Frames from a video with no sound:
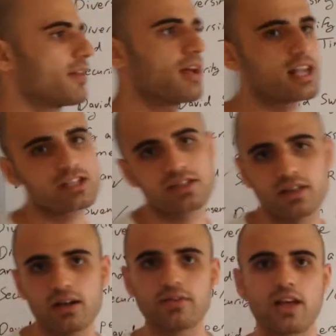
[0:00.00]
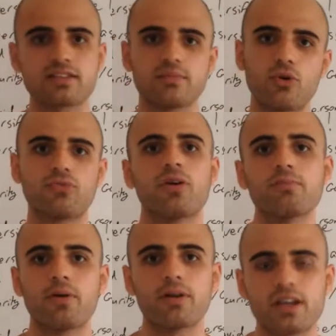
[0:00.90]
and that's the more
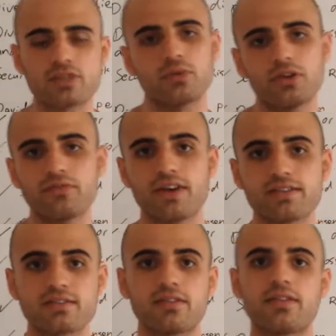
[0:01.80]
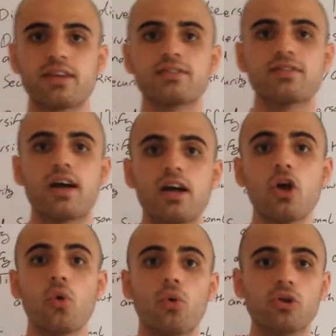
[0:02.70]
fun part. That's when you invest in things that
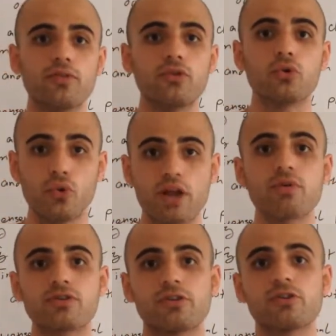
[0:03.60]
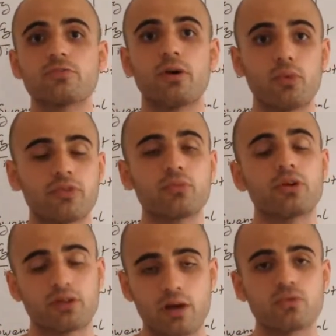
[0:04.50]
will give you great returns, but
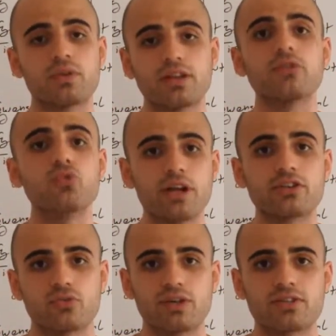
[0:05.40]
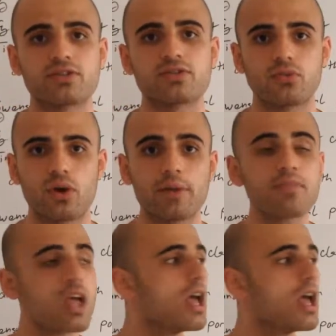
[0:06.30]
comes with it greater risks, right?